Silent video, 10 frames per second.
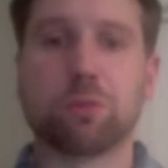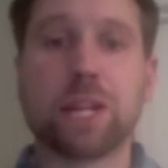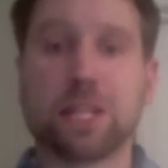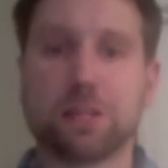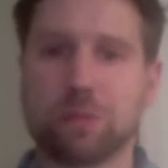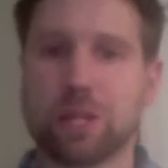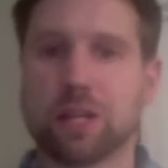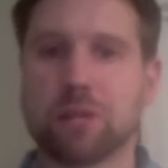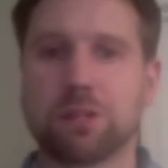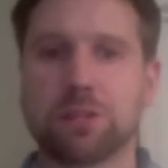ready when they
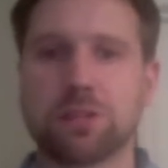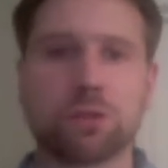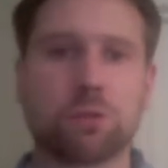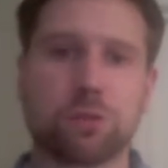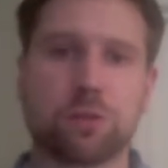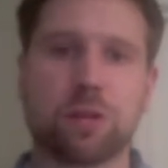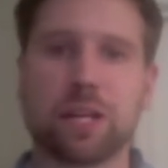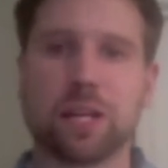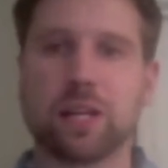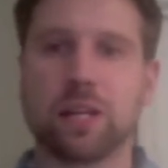come into the core training